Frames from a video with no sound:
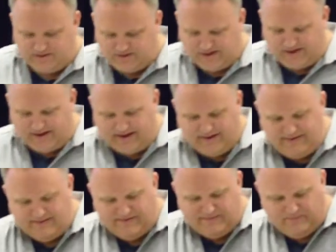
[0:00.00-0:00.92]
you see that?
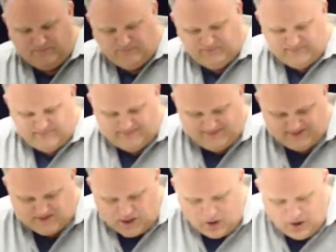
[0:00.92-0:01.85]

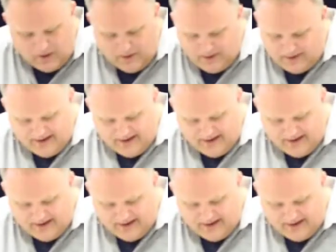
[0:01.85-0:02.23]
So he